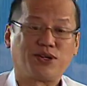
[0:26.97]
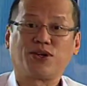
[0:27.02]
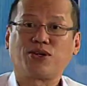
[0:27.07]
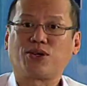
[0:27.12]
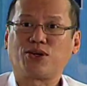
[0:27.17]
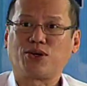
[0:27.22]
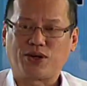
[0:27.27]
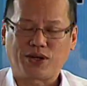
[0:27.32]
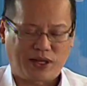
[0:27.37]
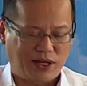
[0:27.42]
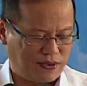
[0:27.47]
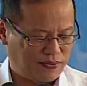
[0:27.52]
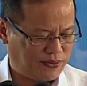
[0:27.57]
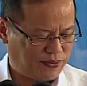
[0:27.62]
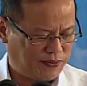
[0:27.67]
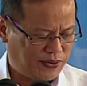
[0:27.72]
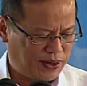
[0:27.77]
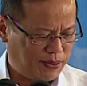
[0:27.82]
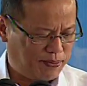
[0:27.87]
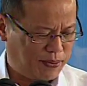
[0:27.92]
Authority of the
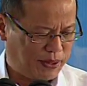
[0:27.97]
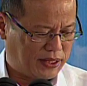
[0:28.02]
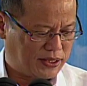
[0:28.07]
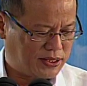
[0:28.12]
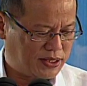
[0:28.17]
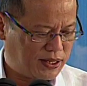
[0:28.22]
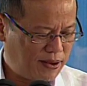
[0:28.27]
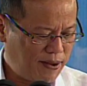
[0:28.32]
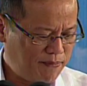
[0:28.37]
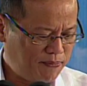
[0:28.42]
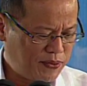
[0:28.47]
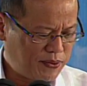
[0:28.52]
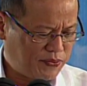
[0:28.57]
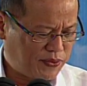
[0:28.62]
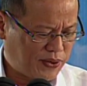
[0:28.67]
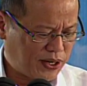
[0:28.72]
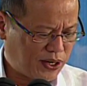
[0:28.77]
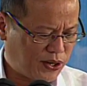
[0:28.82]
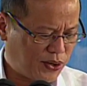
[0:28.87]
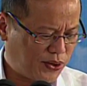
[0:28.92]
Philippines,
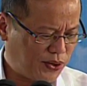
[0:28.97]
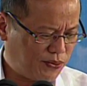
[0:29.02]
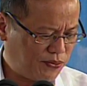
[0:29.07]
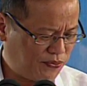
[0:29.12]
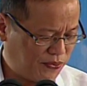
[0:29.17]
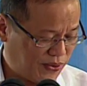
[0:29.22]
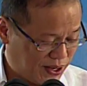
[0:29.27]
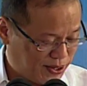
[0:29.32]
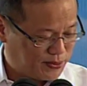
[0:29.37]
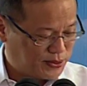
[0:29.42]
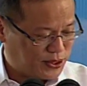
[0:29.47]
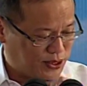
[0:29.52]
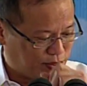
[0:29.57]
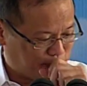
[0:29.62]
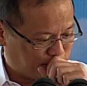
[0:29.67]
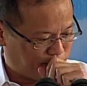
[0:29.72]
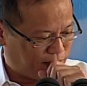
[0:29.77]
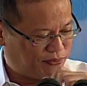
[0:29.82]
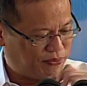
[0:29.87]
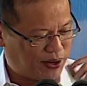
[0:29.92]

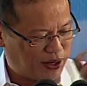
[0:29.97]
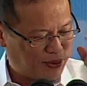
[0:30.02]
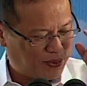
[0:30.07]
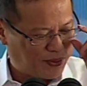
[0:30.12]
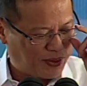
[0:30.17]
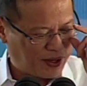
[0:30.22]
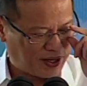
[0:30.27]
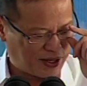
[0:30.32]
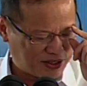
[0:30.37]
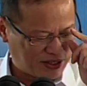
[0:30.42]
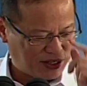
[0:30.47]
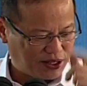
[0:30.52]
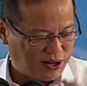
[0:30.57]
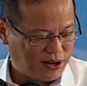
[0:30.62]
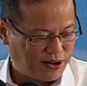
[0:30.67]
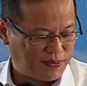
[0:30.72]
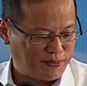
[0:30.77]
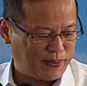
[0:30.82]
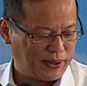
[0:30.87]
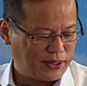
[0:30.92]
fellow workers in
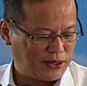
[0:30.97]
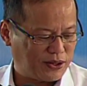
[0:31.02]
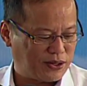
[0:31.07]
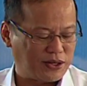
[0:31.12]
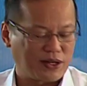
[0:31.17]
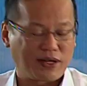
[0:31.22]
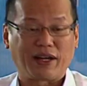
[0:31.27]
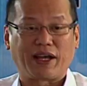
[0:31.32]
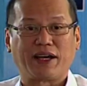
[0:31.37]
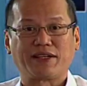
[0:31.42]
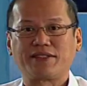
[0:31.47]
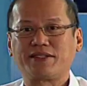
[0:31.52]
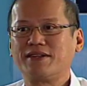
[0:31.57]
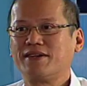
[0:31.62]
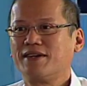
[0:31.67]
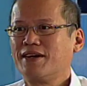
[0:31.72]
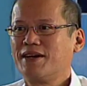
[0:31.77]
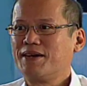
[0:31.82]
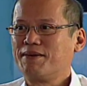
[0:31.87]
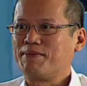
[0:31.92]
government, honored guests,
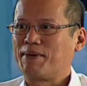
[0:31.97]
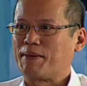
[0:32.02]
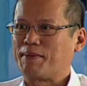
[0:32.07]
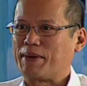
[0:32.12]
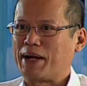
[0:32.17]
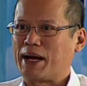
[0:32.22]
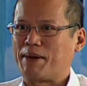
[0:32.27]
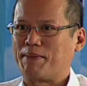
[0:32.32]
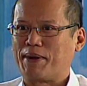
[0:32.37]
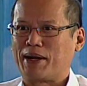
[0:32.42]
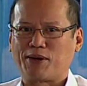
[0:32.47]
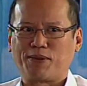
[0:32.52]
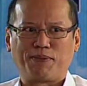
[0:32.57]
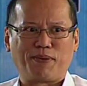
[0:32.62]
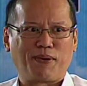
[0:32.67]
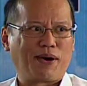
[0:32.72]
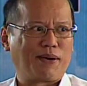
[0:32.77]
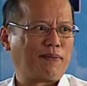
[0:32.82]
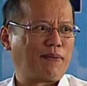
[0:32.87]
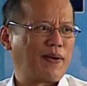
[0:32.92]
minamahal ko
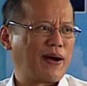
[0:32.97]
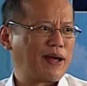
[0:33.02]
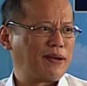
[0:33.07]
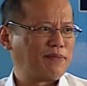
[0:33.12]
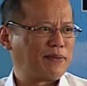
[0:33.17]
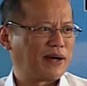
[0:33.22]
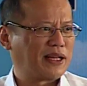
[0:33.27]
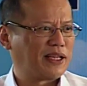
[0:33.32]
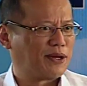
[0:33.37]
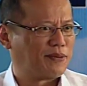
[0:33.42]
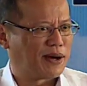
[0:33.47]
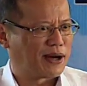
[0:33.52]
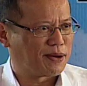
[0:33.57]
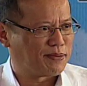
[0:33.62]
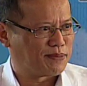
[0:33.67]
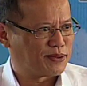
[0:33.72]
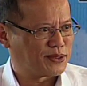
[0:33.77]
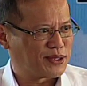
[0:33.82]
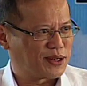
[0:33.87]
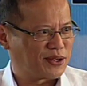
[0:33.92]
pong kababayan, magandang umaga
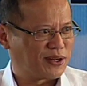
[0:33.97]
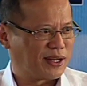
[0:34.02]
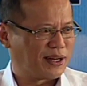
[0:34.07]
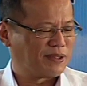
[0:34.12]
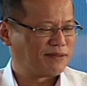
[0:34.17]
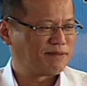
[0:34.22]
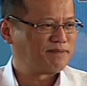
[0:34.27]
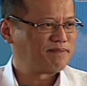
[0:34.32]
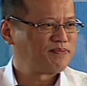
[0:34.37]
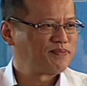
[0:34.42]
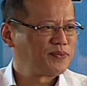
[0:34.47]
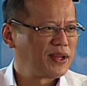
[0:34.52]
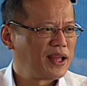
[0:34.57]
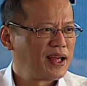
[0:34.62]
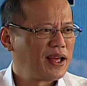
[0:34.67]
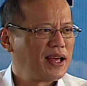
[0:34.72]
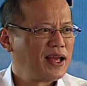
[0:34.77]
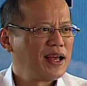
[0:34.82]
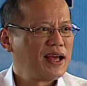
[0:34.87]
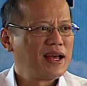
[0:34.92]
po sa inyo lahat.
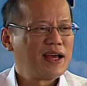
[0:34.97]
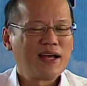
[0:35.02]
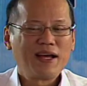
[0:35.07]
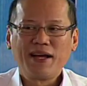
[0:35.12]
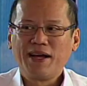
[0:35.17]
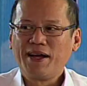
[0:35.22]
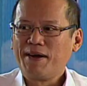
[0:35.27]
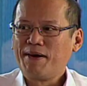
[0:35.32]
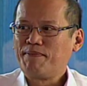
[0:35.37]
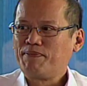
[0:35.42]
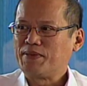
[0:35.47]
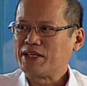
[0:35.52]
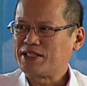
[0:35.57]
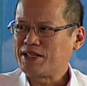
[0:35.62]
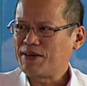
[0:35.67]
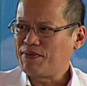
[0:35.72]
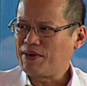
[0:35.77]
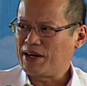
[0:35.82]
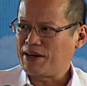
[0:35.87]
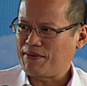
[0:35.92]
The
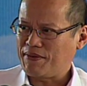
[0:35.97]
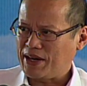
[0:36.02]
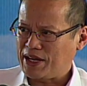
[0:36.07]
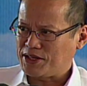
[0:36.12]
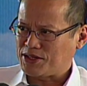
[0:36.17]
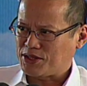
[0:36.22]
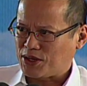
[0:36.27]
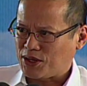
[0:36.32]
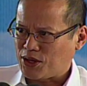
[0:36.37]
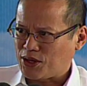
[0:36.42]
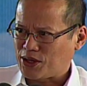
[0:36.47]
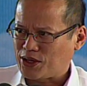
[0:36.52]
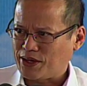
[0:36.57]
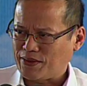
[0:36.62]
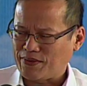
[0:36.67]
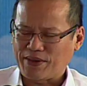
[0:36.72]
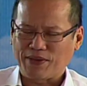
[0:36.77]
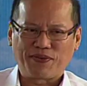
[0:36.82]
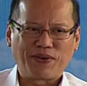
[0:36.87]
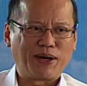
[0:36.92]
Civil Aviation Authority
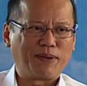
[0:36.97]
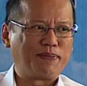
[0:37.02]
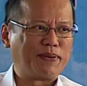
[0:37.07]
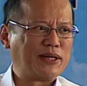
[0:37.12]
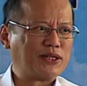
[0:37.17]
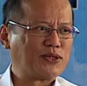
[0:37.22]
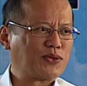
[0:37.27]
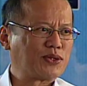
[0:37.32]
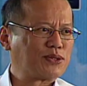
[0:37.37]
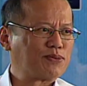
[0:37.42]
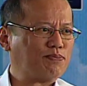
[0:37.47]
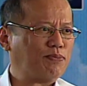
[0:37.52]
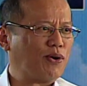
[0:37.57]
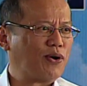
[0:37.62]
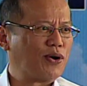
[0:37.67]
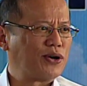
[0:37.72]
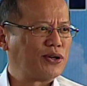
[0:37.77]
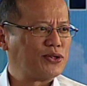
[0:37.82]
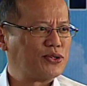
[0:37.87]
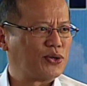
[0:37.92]
of the Philippines was
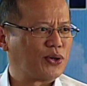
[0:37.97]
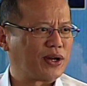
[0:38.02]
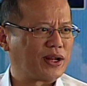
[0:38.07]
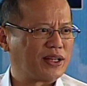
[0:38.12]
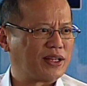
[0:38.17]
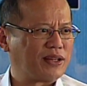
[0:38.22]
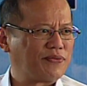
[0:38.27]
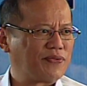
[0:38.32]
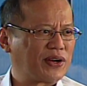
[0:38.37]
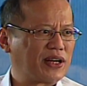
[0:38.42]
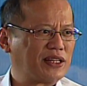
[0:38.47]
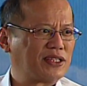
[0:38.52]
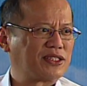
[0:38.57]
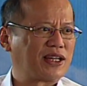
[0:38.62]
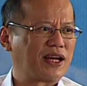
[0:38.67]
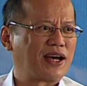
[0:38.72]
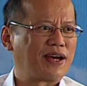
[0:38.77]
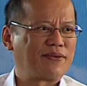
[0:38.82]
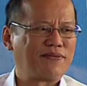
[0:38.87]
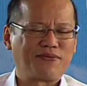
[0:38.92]
born during a difficult
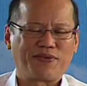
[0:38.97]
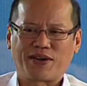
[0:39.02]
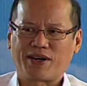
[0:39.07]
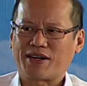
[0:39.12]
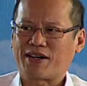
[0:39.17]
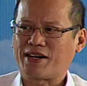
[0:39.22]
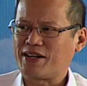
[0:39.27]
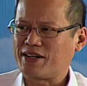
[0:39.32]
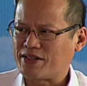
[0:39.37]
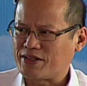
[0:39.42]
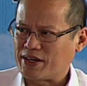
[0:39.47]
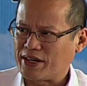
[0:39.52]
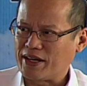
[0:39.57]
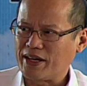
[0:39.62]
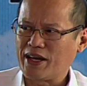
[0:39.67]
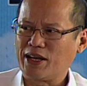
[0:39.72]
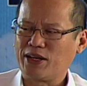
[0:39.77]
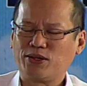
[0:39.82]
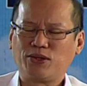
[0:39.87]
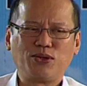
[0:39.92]
time for our country.
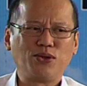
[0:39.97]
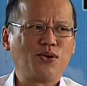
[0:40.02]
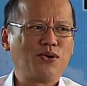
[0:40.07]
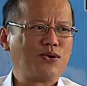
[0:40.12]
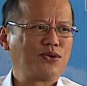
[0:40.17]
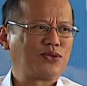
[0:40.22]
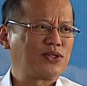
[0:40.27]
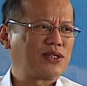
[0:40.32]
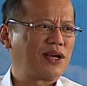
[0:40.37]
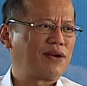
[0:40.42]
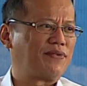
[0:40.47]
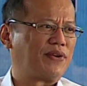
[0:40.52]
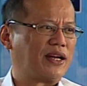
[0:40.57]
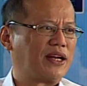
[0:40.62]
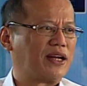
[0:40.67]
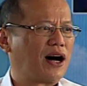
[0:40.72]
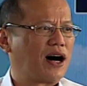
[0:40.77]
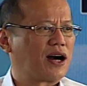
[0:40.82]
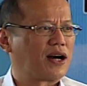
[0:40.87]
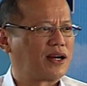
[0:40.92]
In
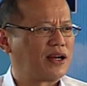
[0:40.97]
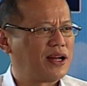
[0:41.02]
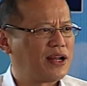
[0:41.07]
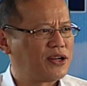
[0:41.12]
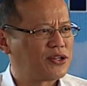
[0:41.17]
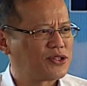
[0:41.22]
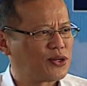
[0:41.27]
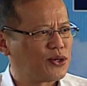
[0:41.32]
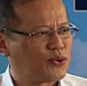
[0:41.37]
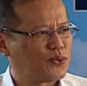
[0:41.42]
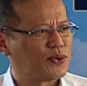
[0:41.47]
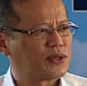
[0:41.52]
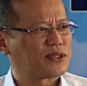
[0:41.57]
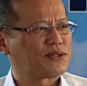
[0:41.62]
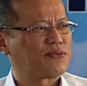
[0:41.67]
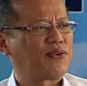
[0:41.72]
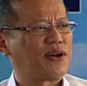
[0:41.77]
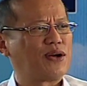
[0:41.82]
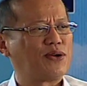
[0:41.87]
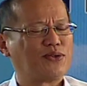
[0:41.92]
2007, our nation was
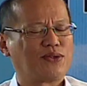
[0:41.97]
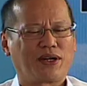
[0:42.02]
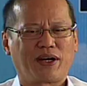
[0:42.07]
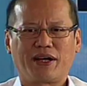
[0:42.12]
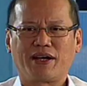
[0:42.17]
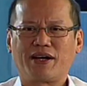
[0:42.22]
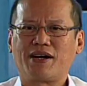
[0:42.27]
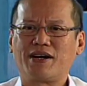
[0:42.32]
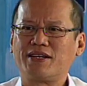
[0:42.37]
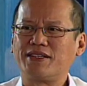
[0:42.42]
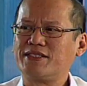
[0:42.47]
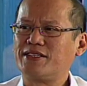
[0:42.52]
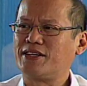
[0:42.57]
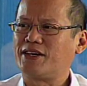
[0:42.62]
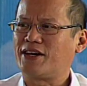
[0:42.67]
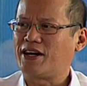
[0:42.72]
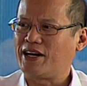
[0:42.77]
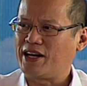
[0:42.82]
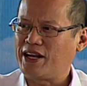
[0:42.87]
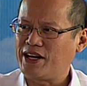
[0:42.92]
floundering
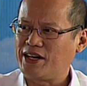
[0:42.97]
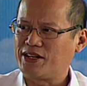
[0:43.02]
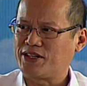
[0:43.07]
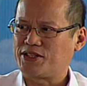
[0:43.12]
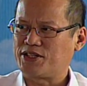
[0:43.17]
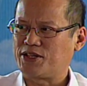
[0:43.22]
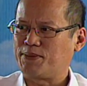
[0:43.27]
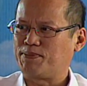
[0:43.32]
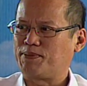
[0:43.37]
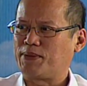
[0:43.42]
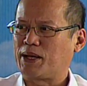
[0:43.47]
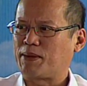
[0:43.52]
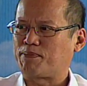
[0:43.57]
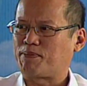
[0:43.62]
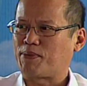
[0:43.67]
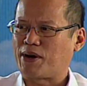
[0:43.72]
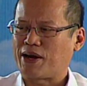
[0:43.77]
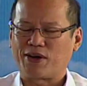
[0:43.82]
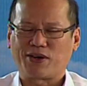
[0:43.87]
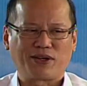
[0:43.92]
under a leadership that
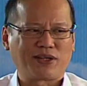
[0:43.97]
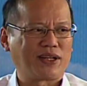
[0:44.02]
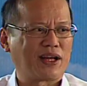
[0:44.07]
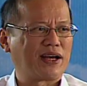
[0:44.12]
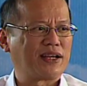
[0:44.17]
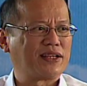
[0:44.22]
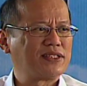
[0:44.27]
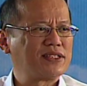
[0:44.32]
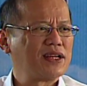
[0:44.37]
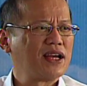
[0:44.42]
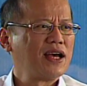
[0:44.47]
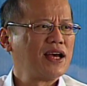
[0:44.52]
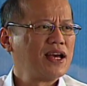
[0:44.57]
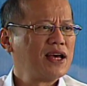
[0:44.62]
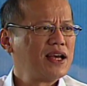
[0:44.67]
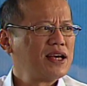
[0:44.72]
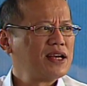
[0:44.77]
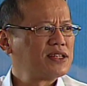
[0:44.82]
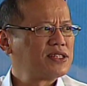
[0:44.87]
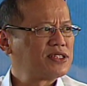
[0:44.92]
prioritized
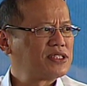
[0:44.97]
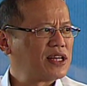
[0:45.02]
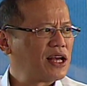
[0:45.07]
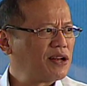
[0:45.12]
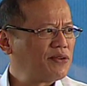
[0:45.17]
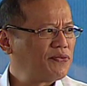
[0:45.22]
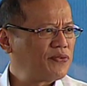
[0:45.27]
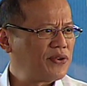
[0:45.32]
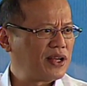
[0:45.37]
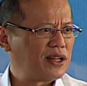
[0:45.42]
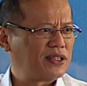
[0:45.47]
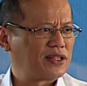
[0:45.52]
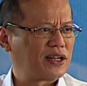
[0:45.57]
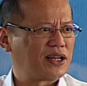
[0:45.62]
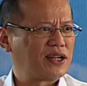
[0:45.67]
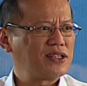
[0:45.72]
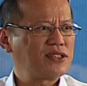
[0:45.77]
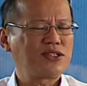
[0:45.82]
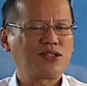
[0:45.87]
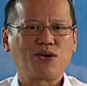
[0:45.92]

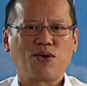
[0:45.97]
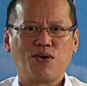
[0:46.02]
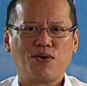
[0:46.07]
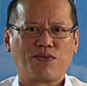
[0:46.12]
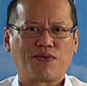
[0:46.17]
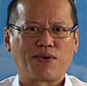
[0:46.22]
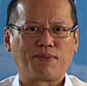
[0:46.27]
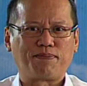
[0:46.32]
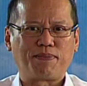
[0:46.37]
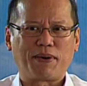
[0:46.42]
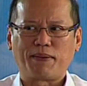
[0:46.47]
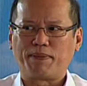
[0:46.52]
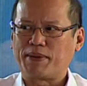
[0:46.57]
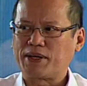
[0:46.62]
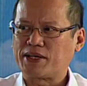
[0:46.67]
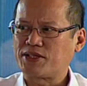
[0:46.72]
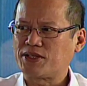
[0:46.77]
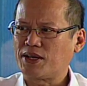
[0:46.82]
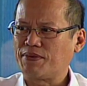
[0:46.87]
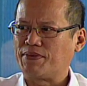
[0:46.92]
self-interest over public
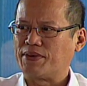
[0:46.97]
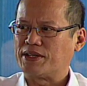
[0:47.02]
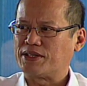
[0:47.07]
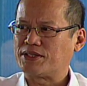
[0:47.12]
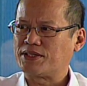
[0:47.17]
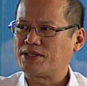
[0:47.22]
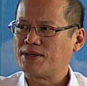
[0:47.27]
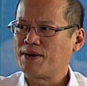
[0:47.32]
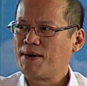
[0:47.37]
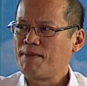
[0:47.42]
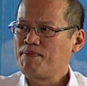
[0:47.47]
service.